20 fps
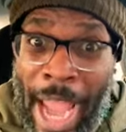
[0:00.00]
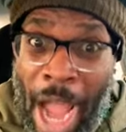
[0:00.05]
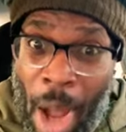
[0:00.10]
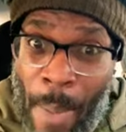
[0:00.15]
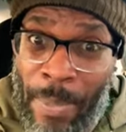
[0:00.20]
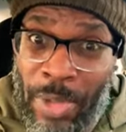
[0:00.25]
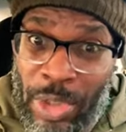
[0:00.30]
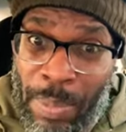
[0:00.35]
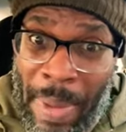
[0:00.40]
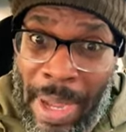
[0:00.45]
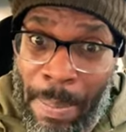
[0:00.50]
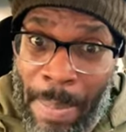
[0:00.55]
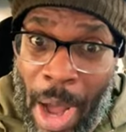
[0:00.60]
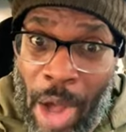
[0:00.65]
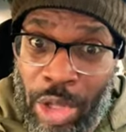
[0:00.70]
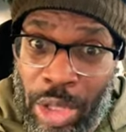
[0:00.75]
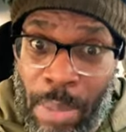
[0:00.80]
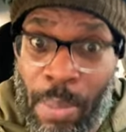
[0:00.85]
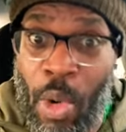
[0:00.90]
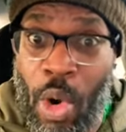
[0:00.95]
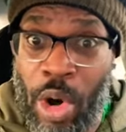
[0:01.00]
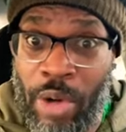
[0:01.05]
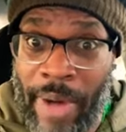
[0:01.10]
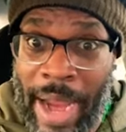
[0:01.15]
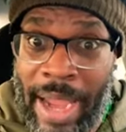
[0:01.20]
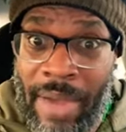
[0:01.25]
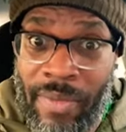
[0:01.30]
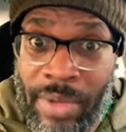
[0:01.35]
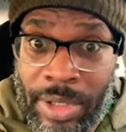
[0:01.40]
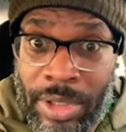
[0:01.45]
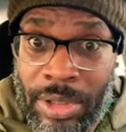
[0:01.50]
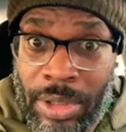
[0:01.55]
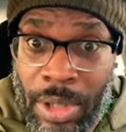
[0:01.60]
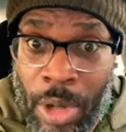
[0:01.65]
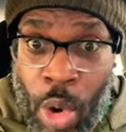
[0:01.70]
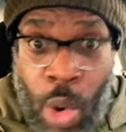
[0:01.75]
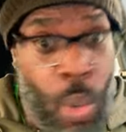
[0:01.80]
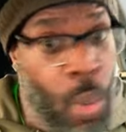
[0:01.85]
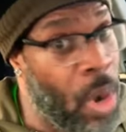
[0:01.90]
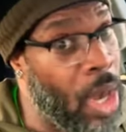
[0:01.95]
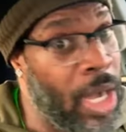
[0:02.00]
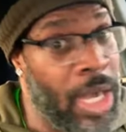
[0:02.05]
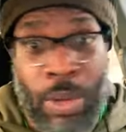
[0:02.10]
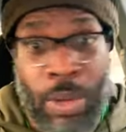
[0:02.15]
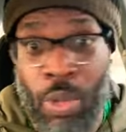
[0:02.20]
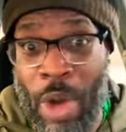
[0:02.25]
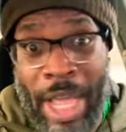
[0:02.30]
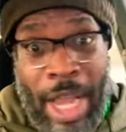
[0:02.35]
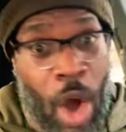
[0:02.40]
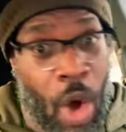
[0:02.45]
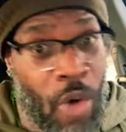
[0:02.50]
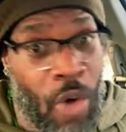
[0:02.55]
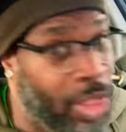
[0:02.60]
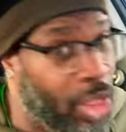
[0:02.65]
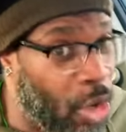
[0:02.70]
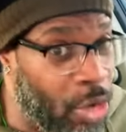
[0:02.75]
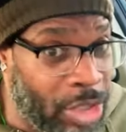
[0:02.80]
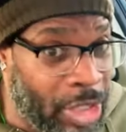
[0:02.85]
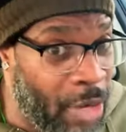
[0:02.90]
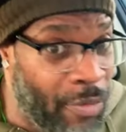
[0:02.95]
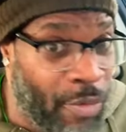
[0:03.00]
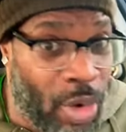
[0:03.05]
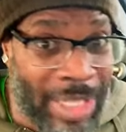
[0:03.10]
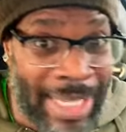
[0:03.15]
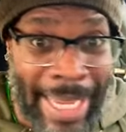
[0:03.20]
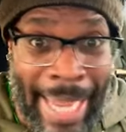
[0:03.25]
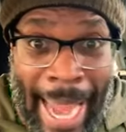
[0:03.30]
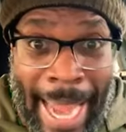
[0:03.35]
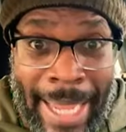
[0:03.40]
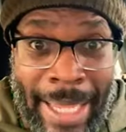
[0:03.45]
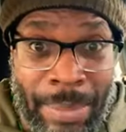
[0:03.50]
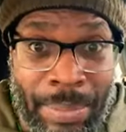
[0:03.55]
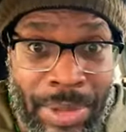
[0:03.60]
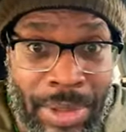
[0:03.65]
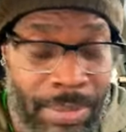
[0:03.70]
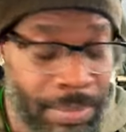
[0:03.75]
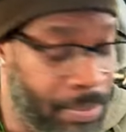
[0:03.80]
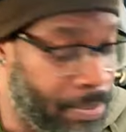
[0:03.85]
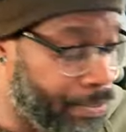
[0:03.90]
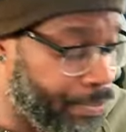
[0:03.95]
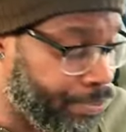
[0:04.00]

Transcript: they almost beat Baltimore Ravens, who won what over 13, 14 games.